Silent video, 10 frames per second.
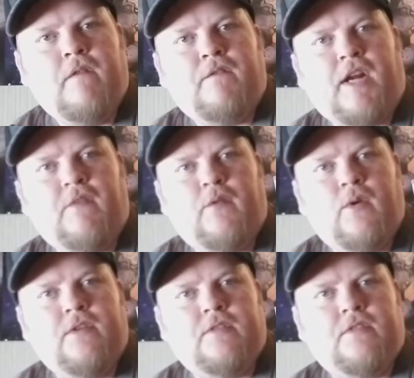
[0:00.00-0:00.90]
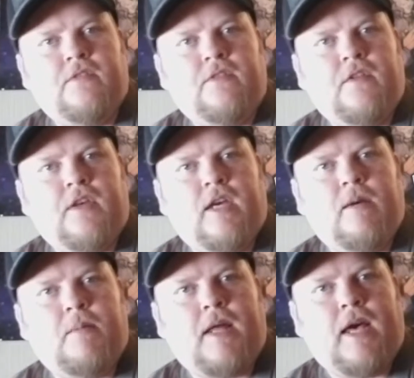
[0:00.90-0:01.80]
Fighting Force, another game
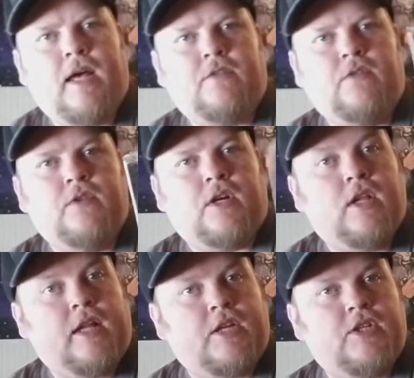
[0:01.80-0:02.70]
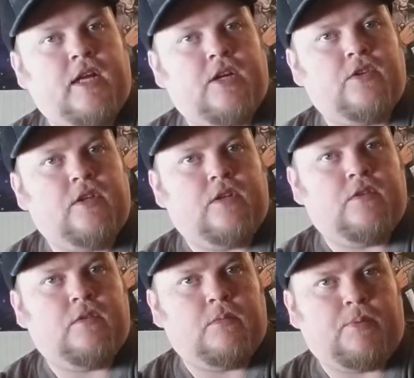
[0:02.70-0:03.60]
I'm going to add to the collection, actually, because
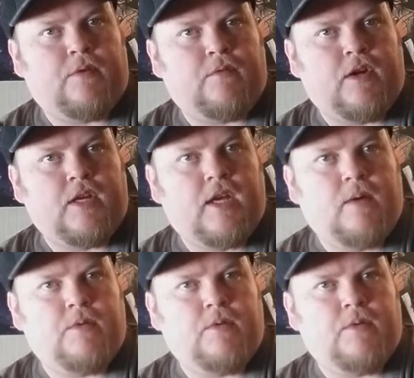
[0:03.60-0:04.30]
this is a pretty fun game.